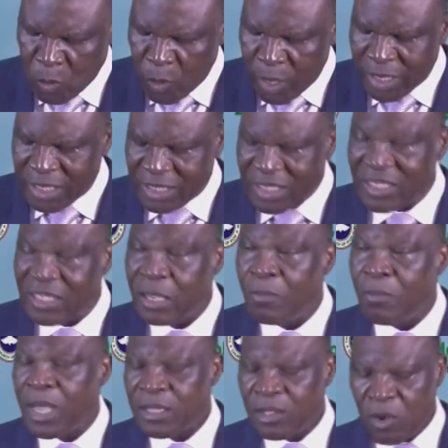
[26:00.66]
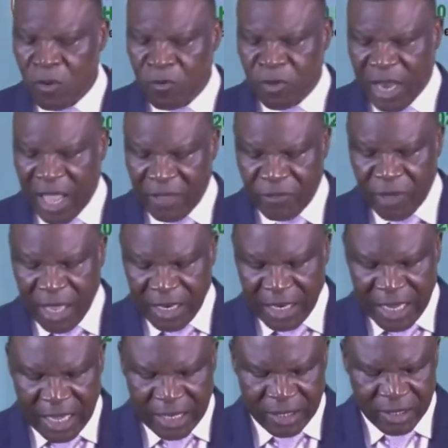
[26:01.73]
When it is a matter of life and
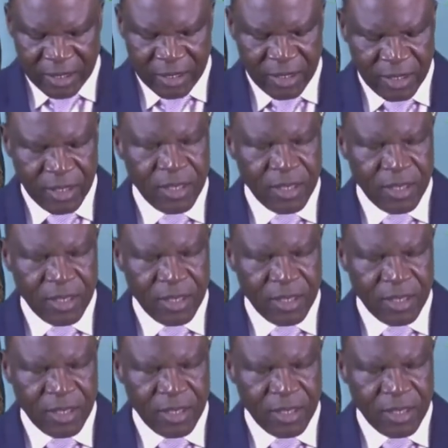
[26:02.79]
death,